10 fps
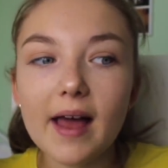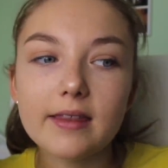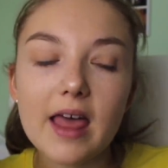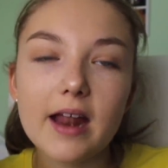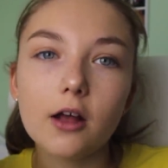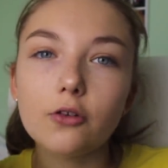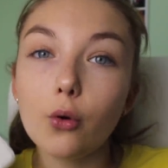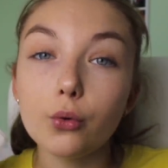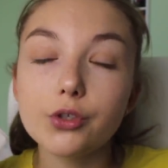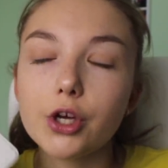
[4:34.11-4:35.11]
And then I'll
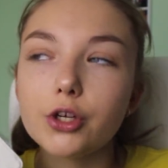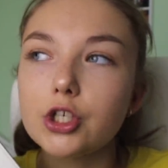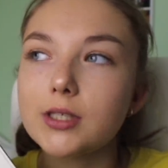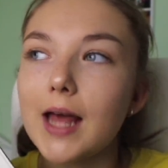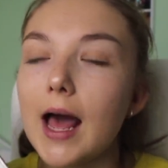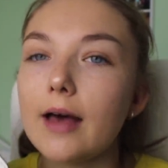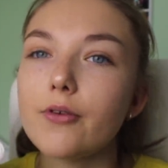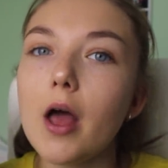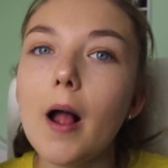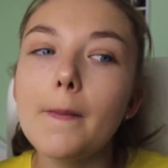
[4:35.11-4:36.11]
also just
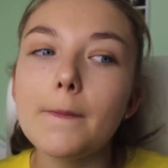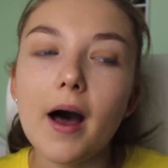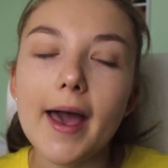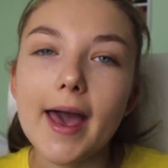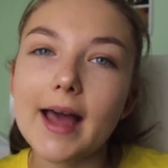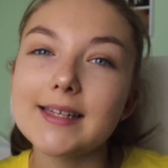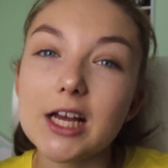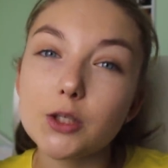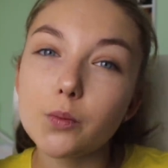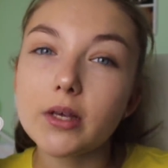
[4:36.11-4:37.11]
have my
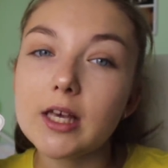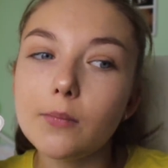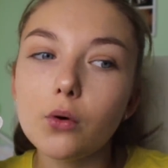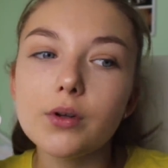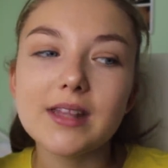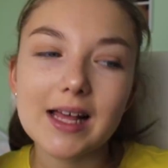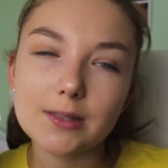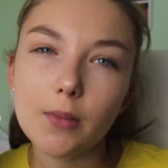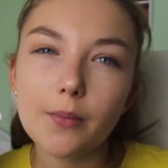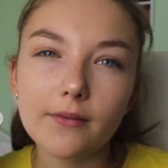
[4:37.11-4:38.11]
attachable keyboard
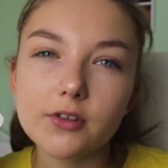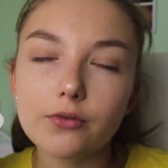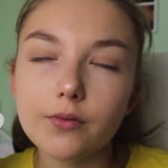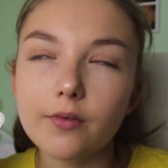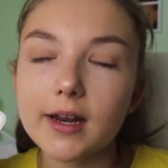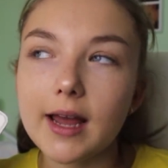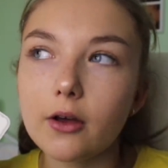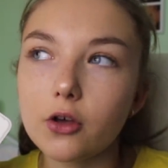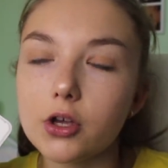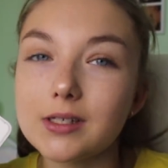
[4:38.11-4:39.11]
that's in my brother's room right
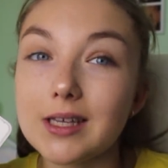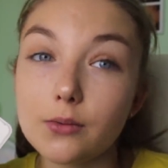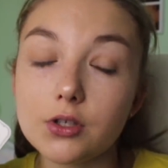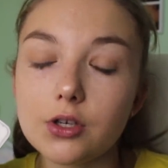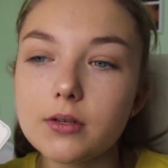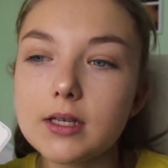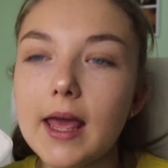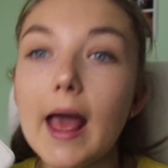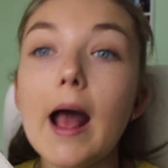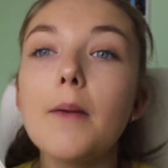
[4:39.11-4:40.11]
now because he was using
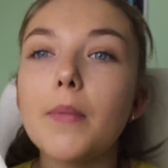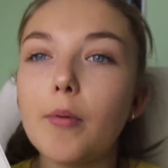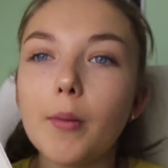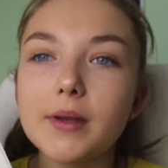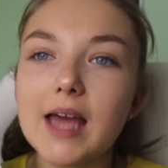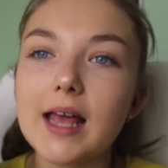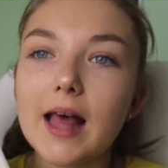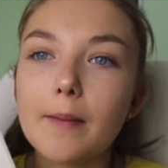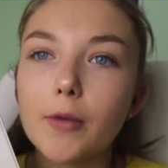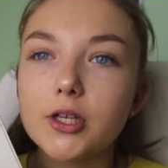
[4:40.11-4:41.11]
it, but I'll probably take
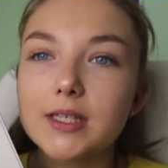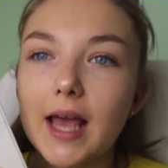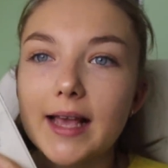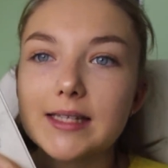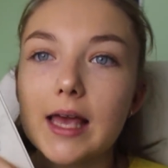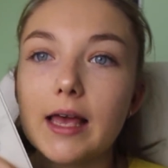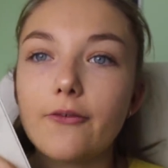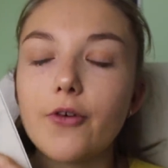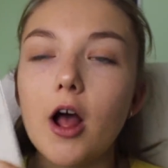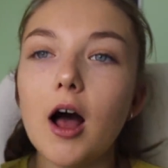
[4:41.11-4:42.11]
that most days
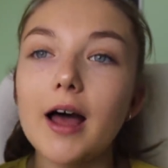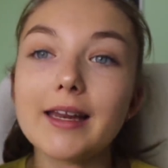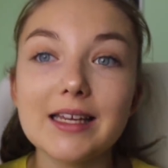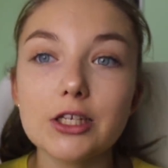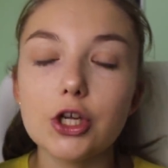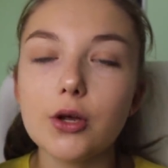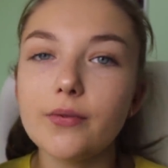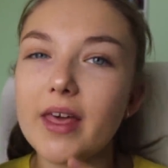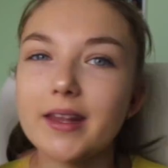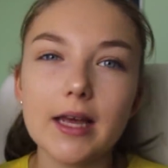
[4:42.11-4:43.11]
if I need to,
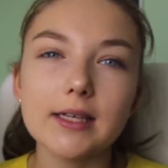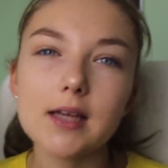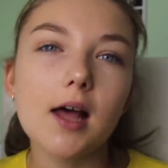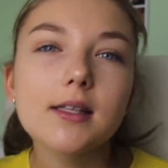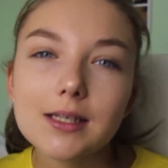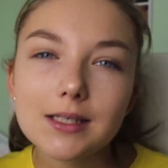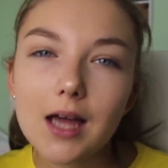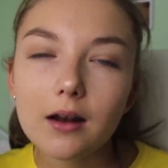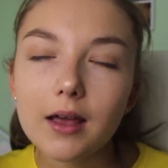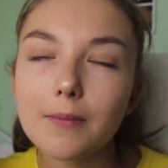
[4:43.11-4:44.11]
and then it turns into
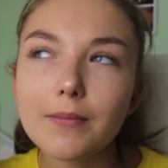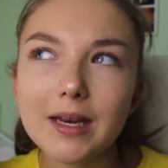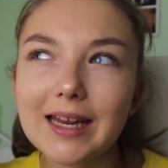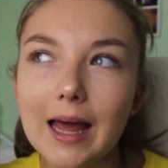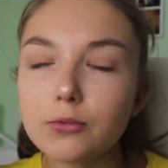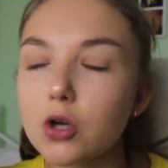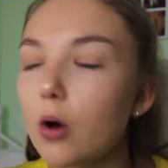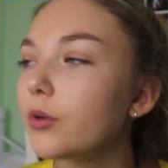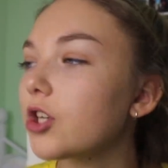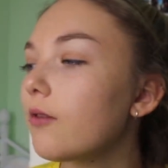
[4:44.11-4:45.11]
kind of like a mini
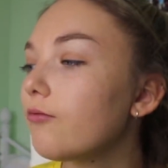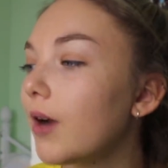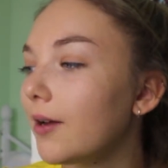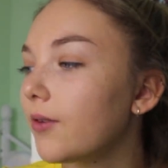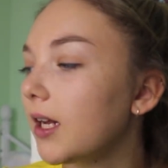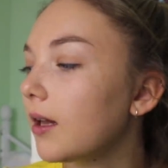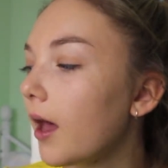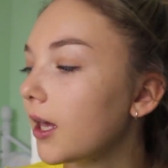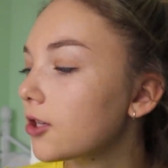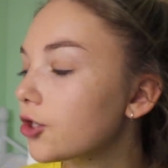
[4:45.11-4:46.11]
laptop, which I really, really
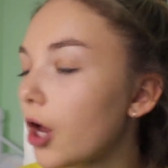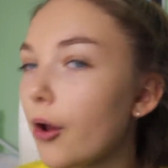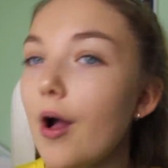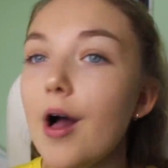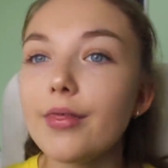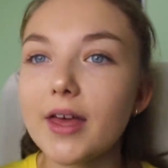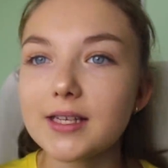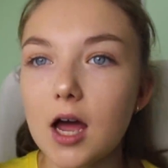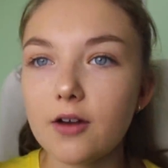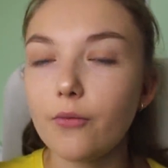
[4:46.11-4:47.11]
like. So that's
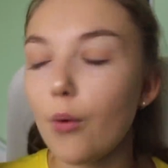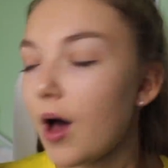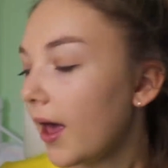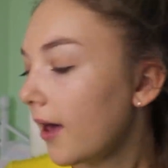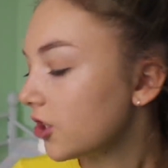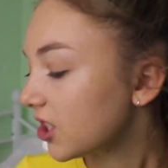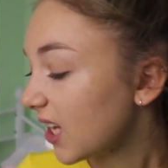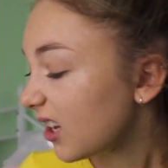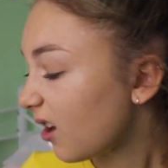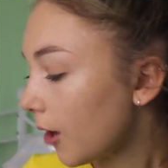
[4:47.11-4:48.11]
kind of why I just
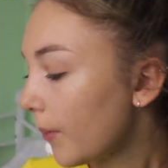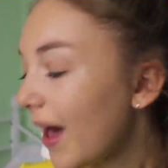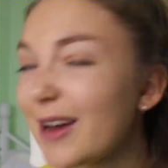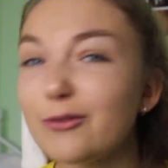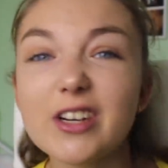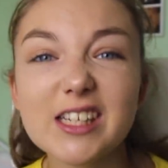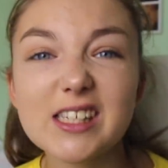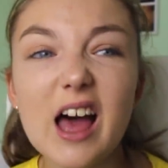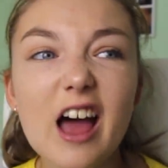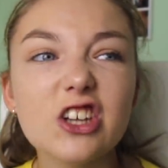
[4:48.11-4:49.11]
take an iPad.
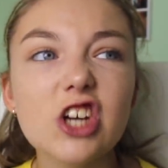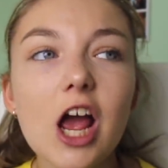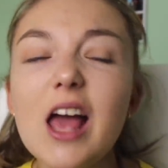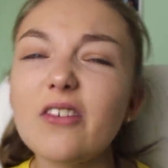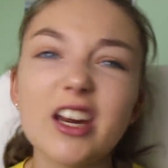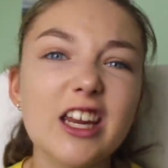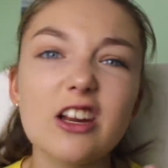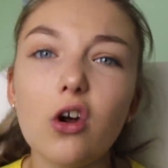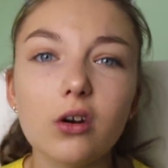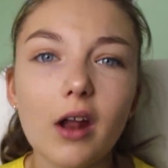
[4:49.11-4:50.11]
Research, if I need
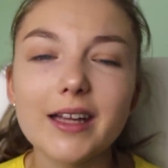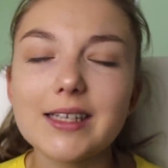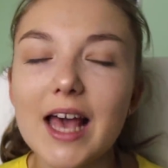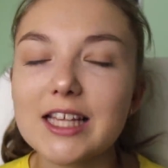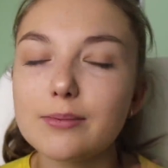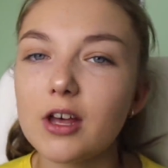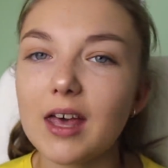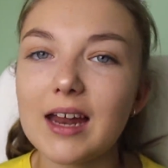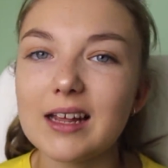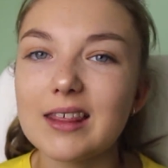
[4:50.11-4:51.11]
an online
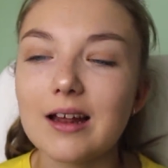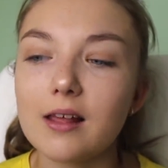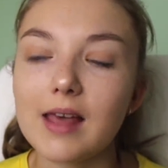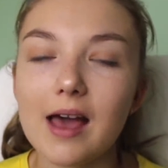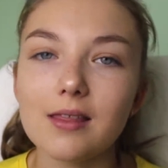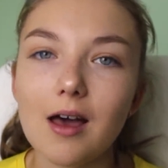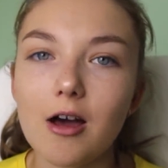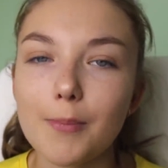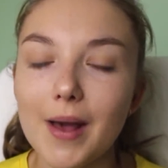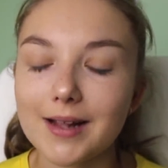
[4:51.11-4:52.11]
textbook, anything like that, the
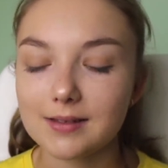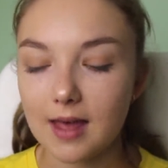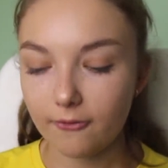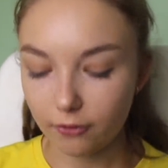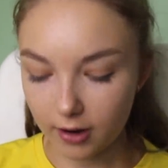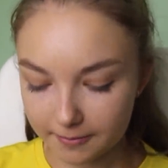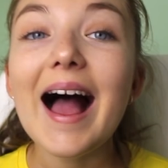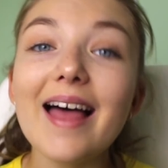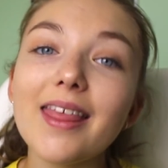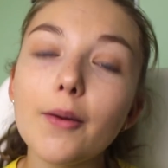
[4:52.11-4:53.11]
iPad's there for it.
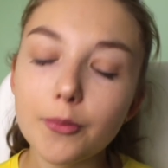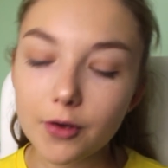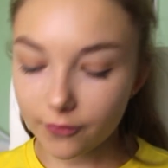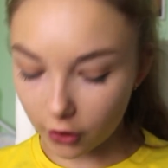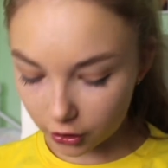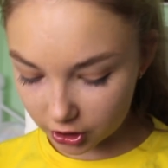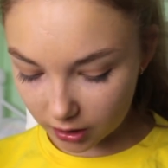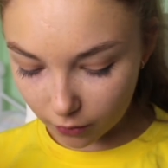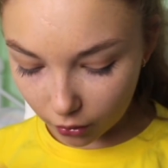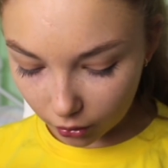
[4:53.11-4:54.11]
And then we move on to
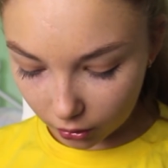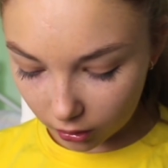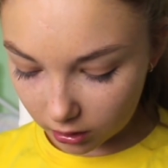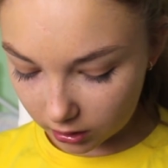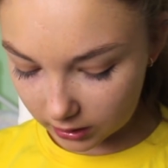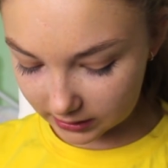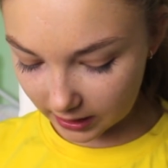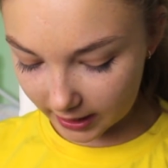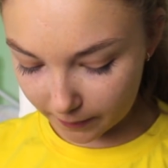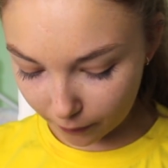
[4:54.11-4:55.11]
the more
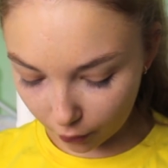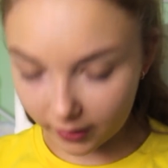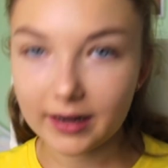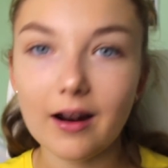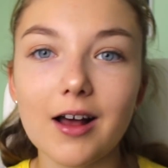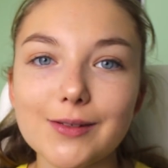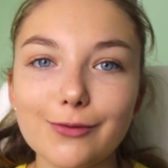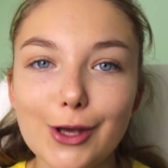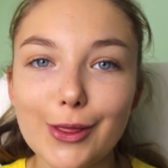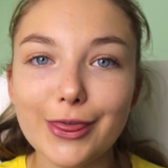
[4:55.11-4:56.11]
slightly boring last
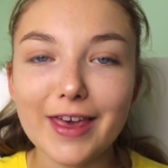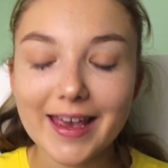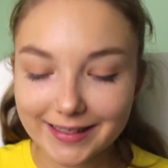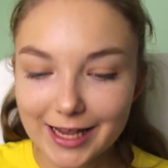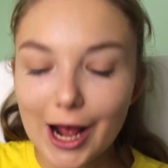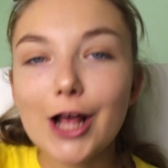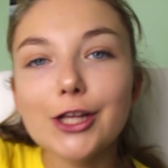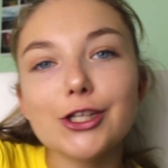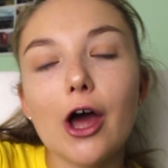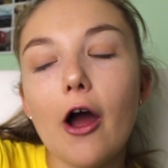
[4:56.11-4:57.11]
few things.
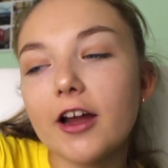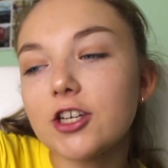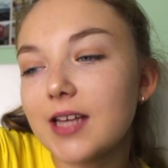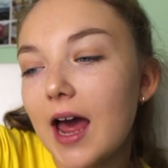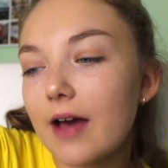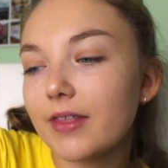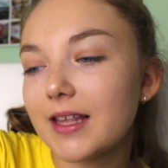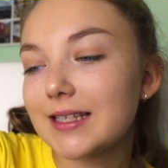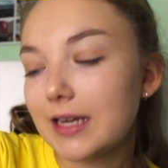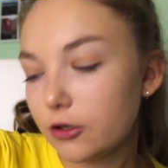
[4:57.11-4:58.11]
So I just have
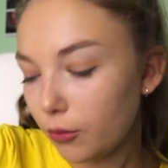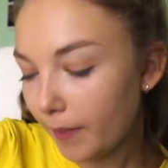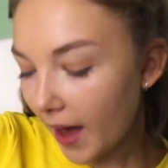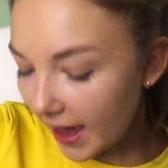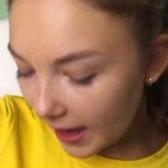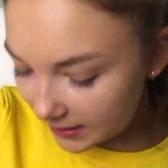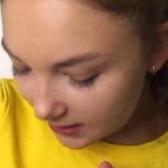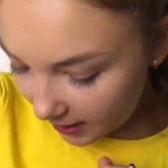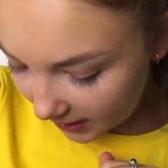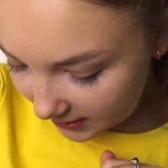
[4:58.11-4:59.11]
this little bag. As
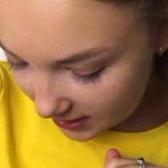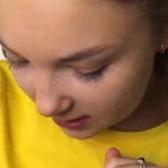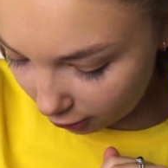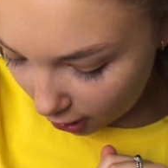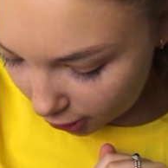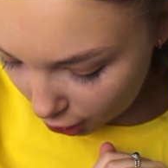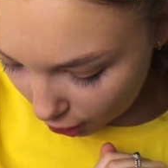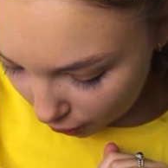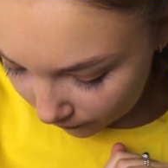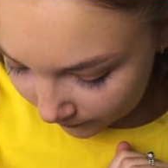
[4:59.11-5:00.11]
like I said, there are
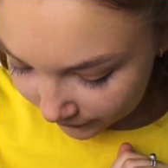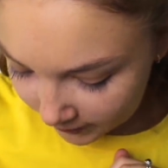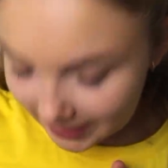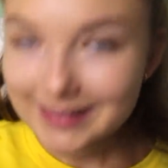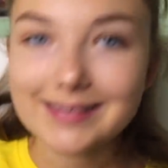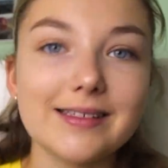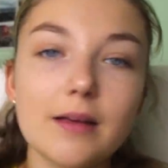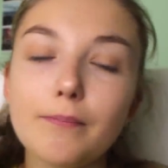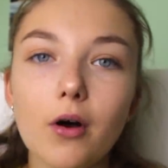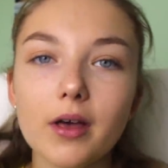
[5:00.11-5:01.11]
no
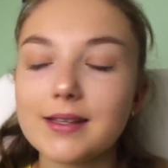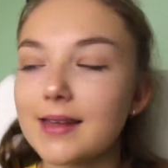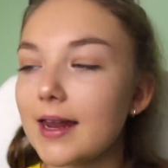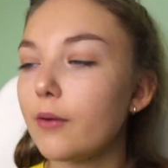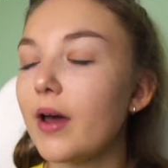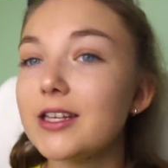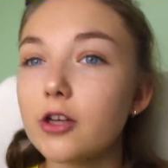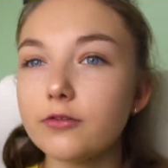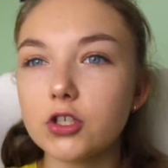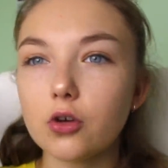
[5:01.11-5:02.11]
zip pockets anywhere,
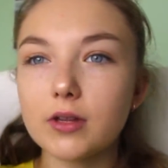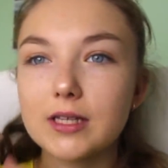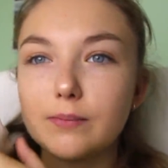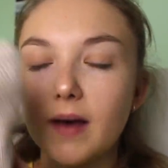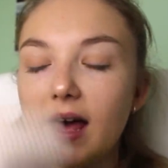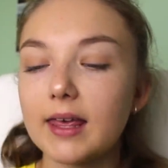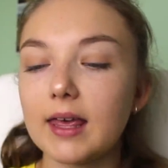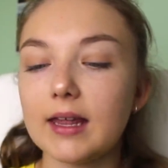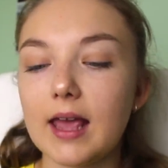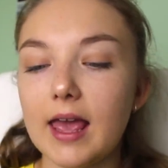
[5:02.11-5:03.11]
so I've just got this bag
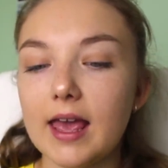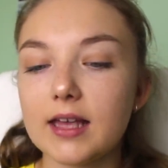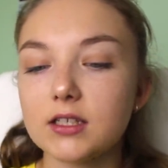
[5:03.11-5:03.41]
in here.